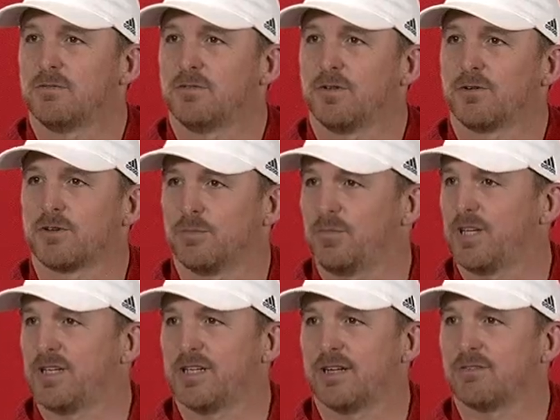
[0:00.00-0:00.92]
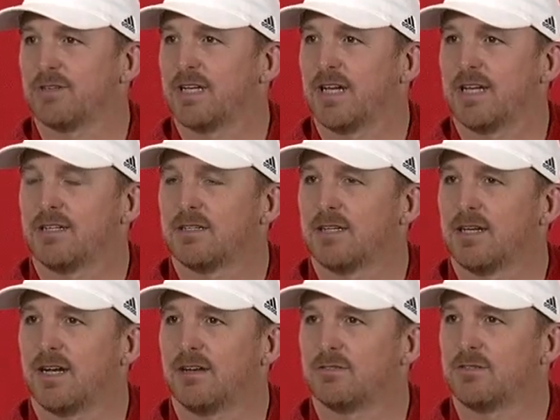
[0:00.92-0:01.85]
they're competing every day.
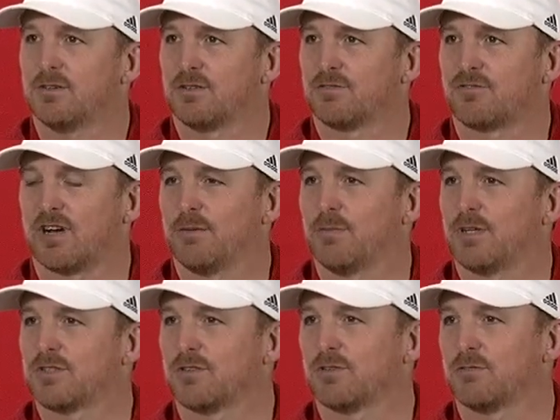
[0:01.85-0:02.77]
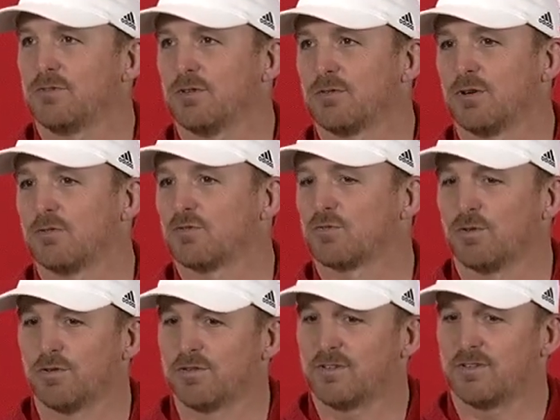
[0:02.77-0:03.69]
Uh, you know, just trying to make sure that you know Coach
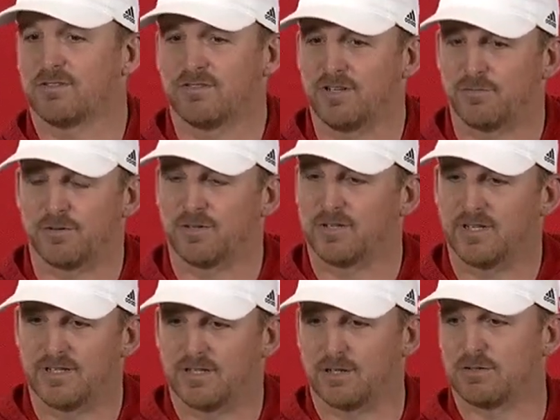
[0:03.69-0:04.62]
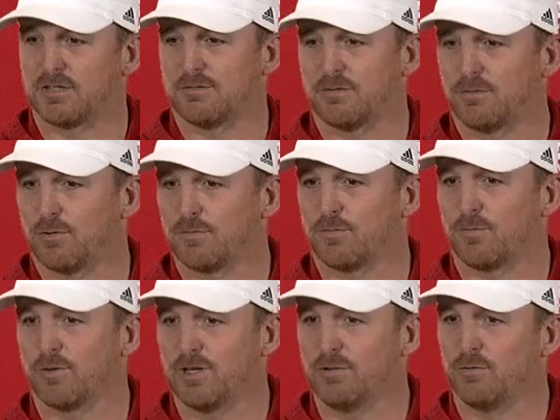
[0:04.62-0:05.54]
Rhule is different than any coach I've ever worked
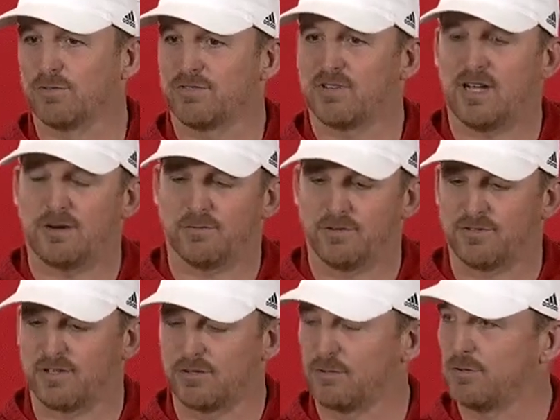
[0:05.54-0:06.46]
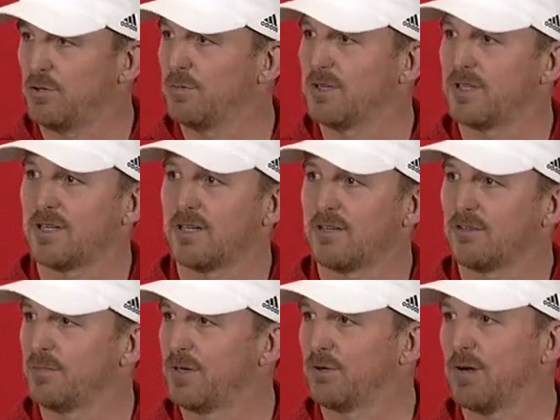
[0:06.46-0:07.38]
for. He wants every single human to get as
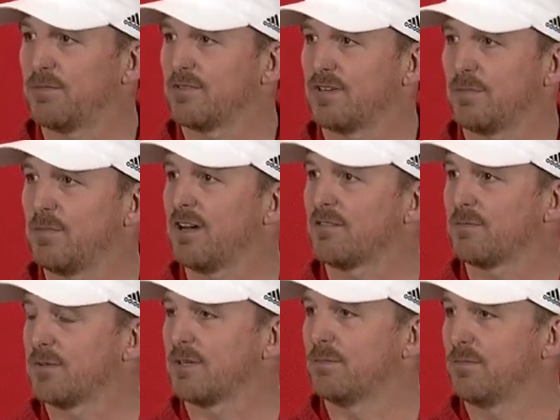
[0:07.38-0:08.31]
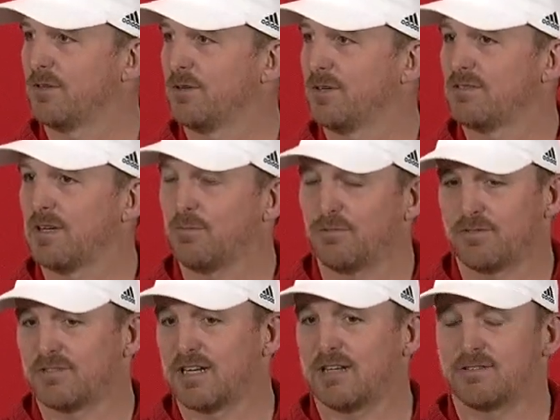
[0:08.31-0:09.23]
many reps as they possibly can. You know, he's not one of
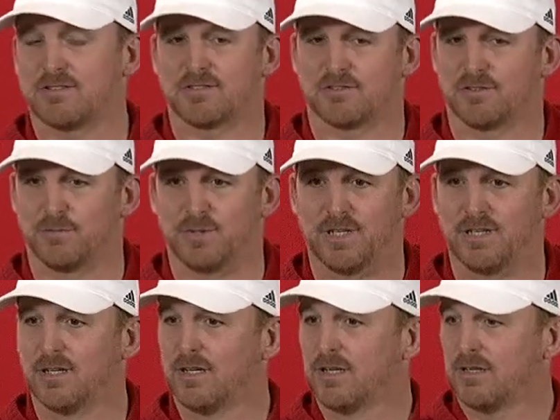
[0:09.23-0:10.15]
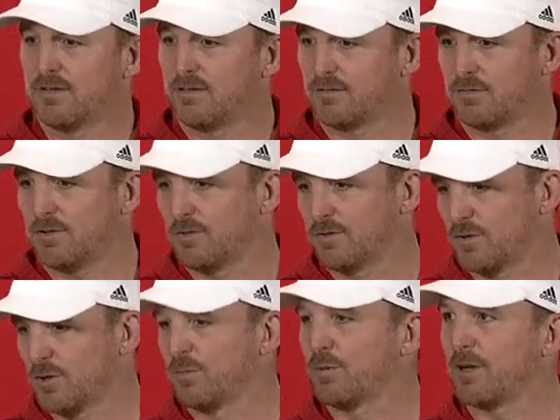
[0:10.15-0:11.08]
those guys that's just going to be the you know the
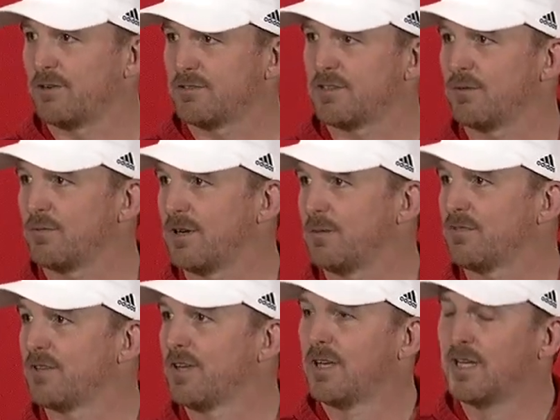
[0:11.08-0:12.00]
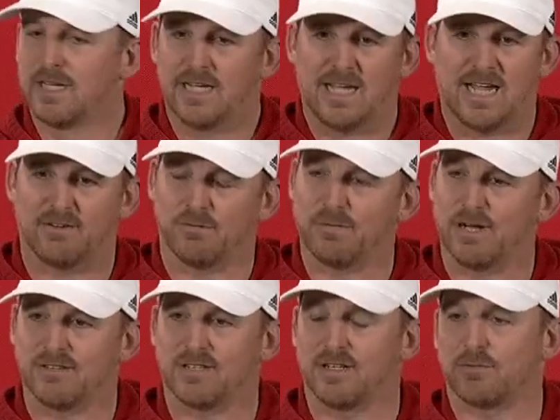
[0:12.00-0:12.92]
good players get reps.
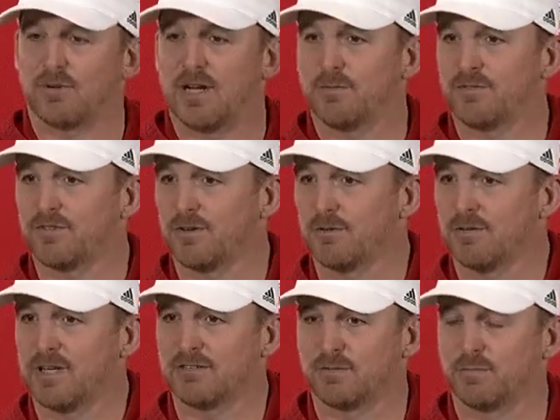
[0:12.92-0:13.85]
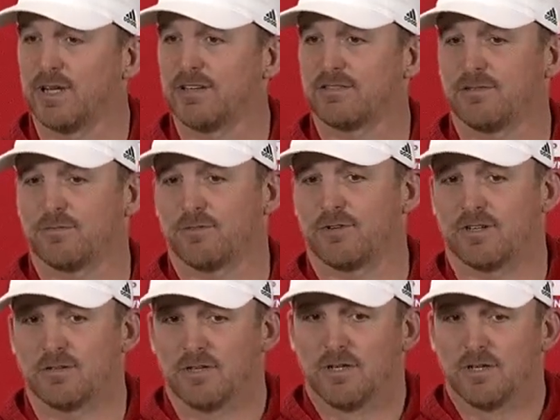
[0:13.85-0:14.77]
Everybody's getting reps, so that's a blessing for
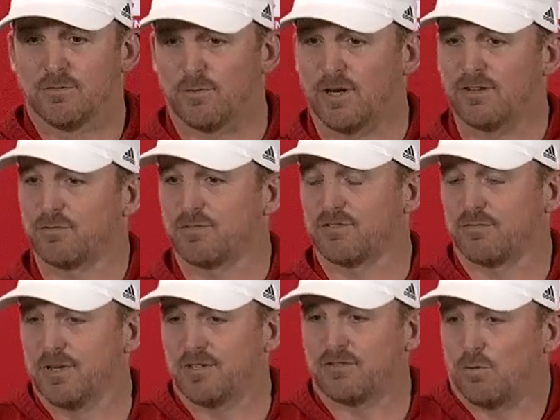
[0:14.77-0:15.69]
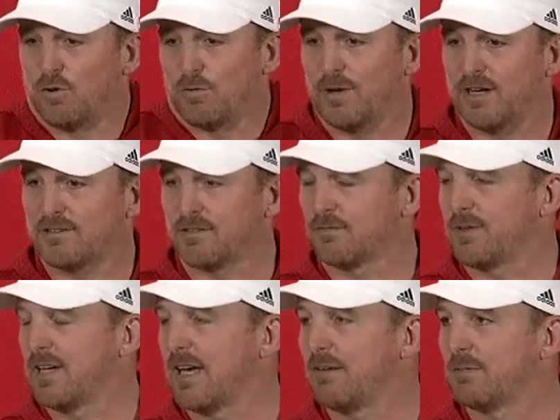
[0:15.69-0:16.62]
for us with as many quarterbacks as
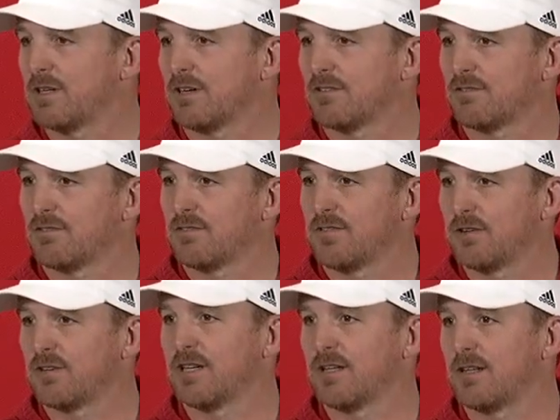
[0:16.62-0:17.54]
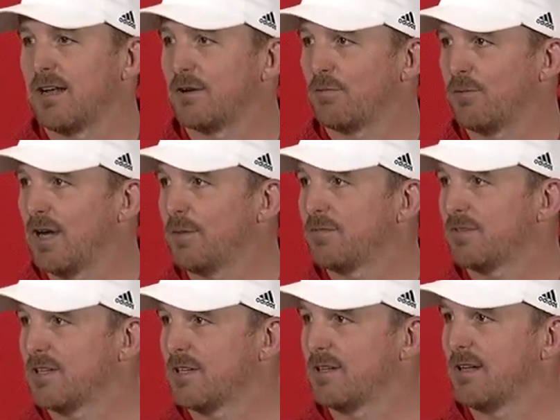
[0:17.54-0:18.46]
we have because they're, they're getting a lot of reps
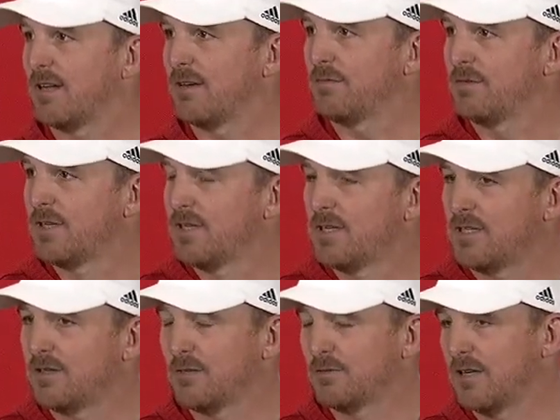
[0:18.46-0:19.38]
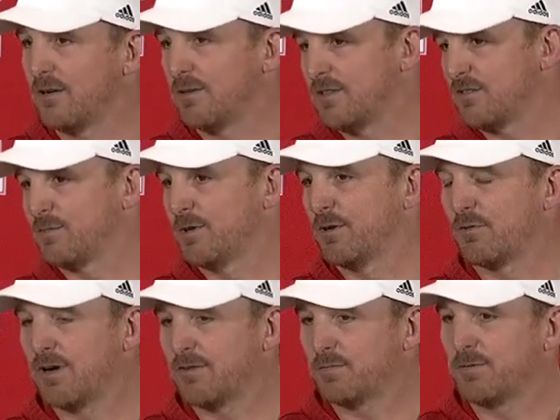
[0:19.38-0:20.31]
and getting a lot of you know not only just mental
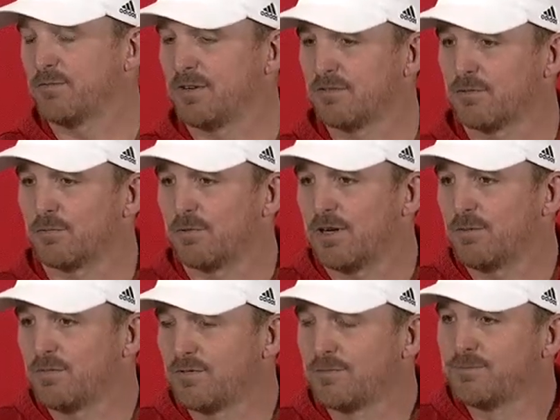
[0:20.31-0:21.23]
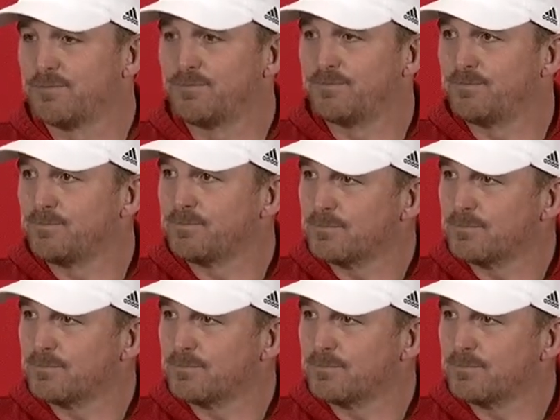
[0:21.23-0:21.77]
reps but physical reps. Could you say